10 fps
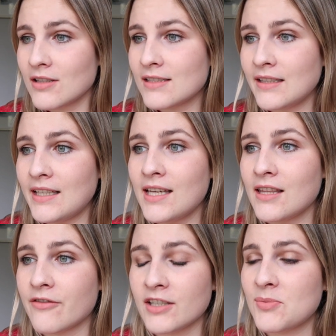honestly,
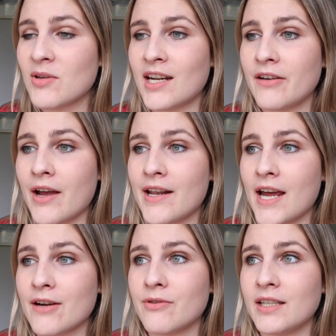the first book that I read,
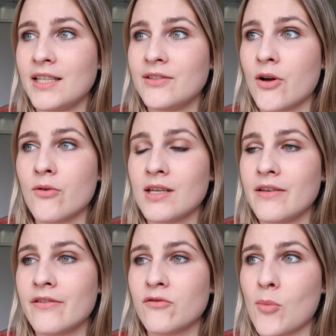I really don't
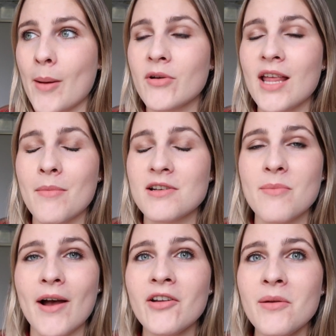even remember that much
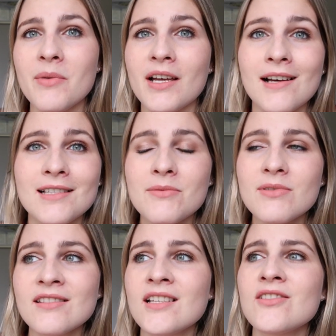about it because it
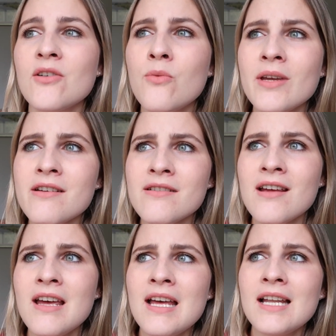was such a
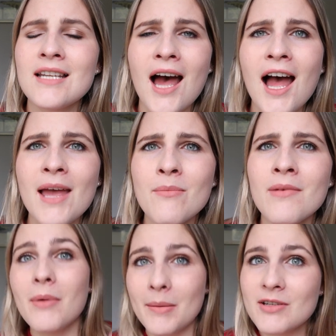weird time.
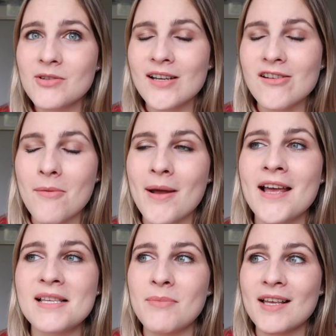But I'm gonna try and talk about
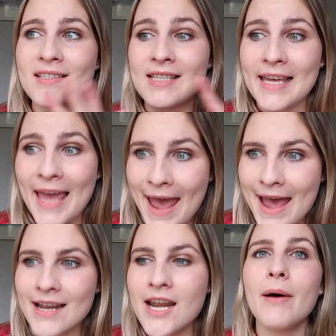it as best as I
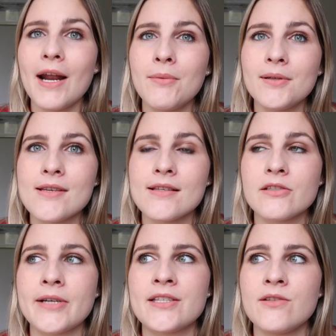can. But I will just
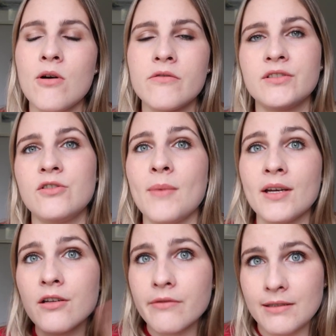direct you over to my
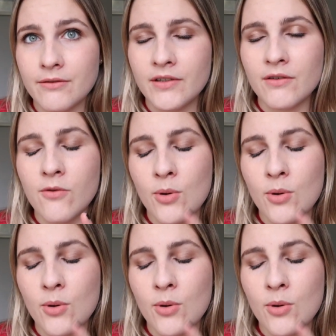Goodreads review